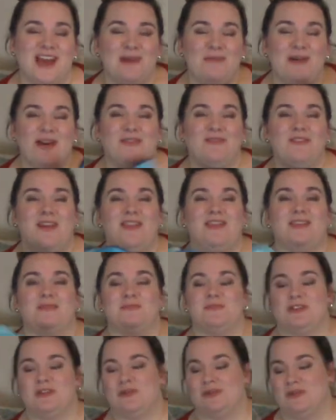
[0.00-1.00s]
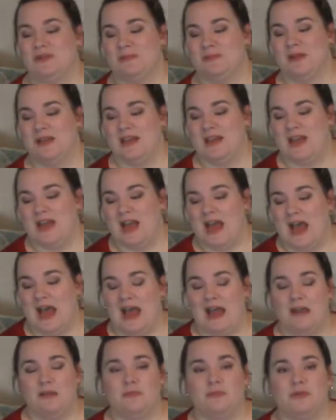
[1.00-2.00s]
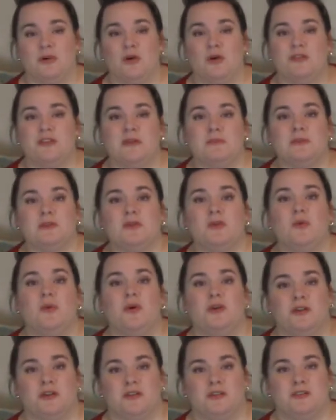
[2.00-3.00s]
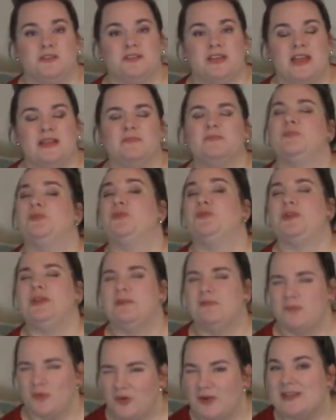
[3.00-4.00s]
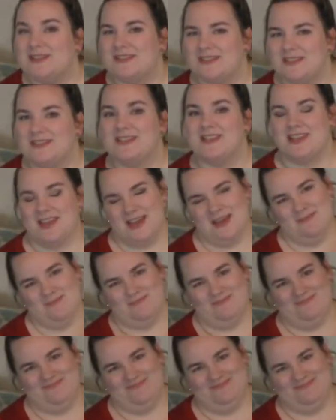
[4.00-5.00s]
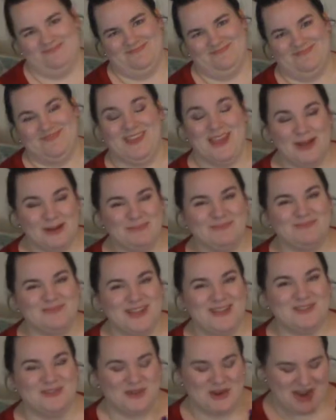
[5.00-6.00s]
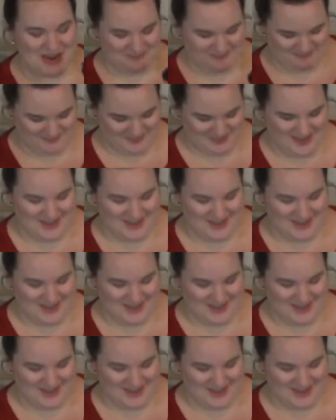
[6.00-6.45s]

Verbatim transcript: time I fed them to him, I broke them in quarters and pre-moistened them. Yep, that's right.